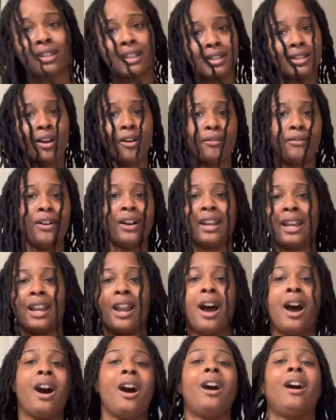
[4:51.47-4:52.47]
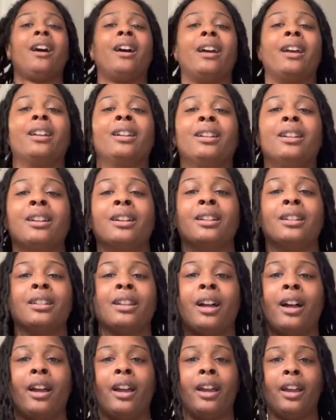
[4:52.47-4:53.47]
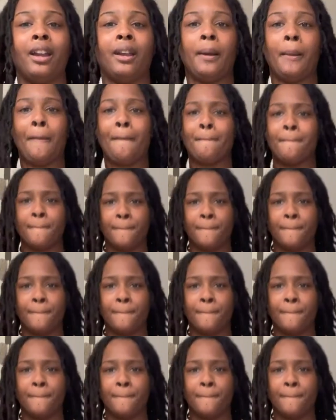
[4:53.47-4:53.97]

It's so fucking hot, like.